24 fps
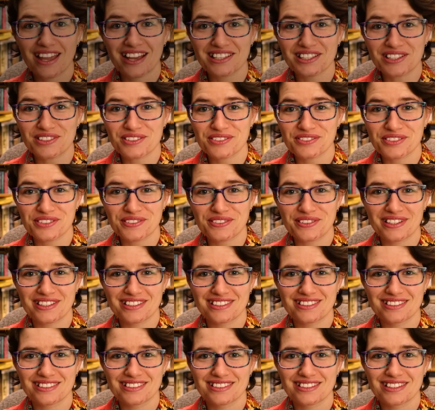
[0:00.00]
Hello
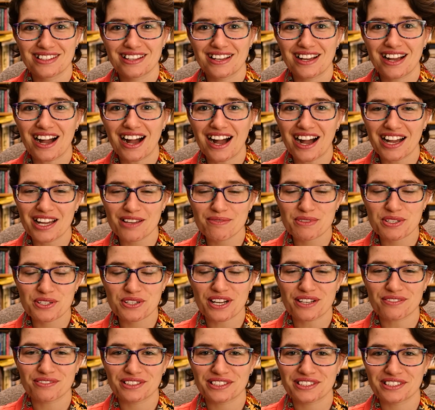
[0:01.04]
everyone! I'm the
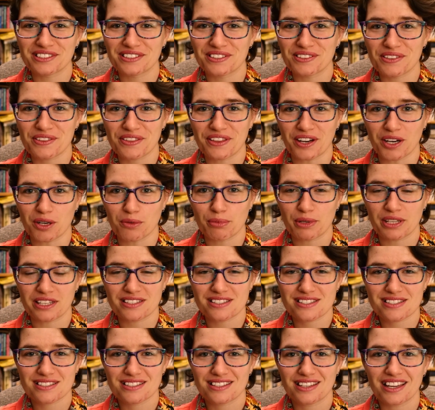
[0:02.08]
Traveling
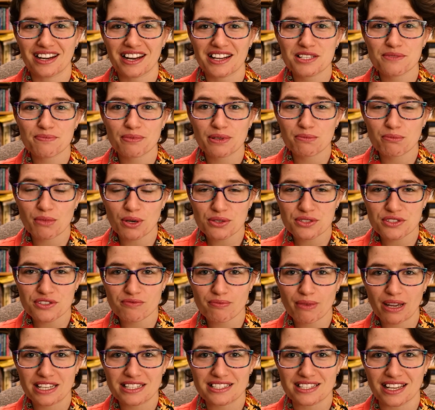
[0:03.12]
Neurotherapist, and I spend most of
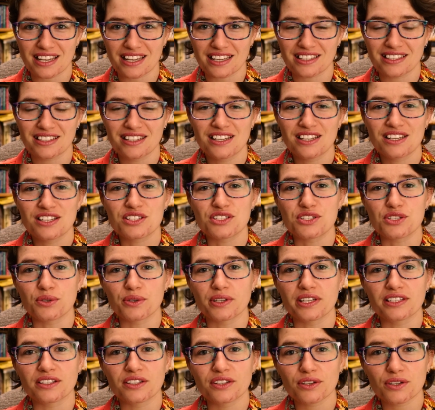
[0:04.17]
my day
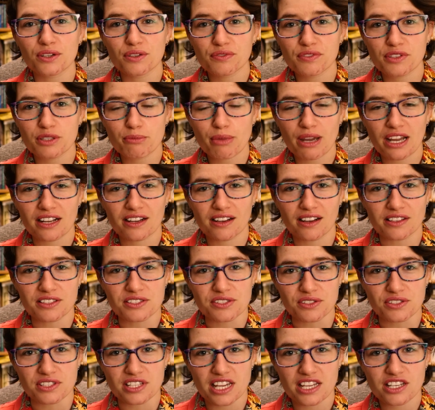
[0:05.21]
doing neurofeedback
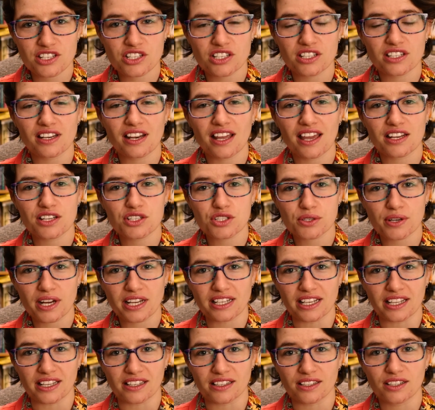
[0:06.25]
consultation and
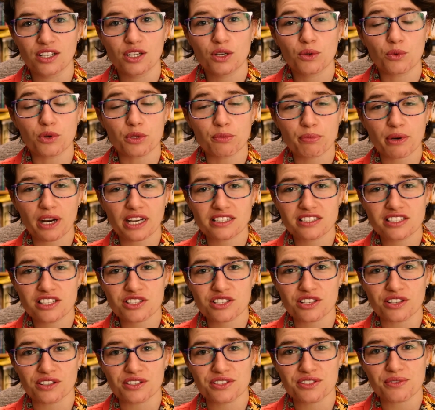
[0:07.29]
training with
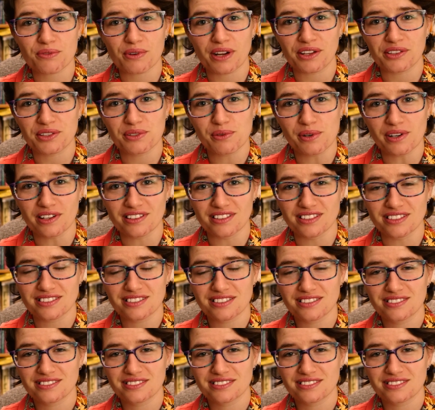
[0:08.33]
practitioners around the world.